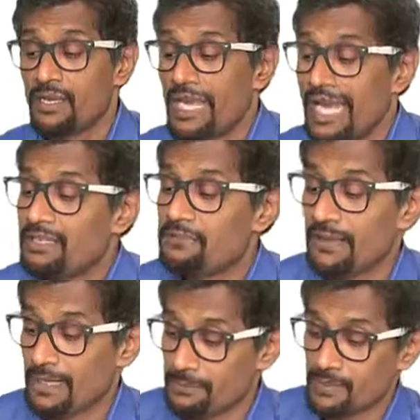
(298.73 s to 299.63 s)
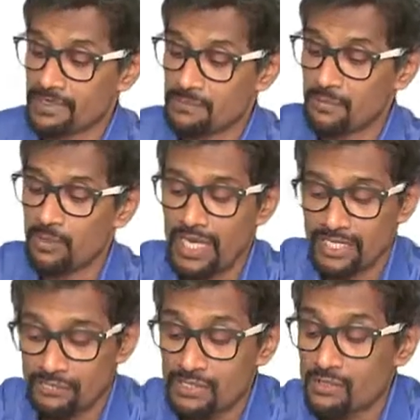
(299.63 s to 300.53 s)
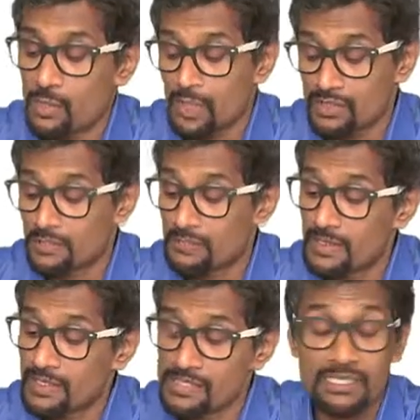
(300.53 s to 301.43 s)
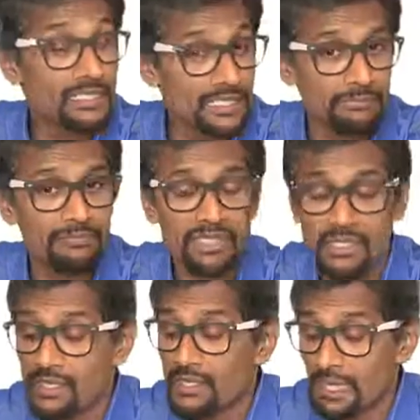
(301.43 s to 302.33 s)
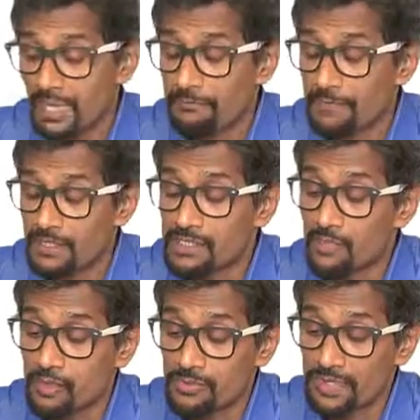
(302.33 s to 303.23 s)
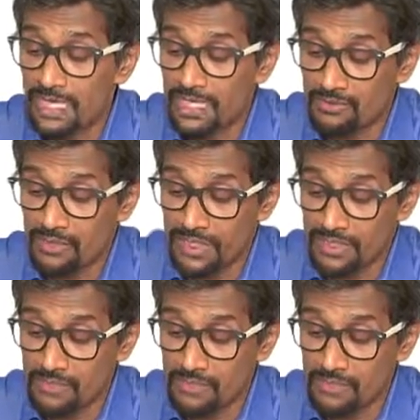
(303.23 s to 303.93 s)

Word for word: at five percent per annum is what? So first attempt effort is going to be calculate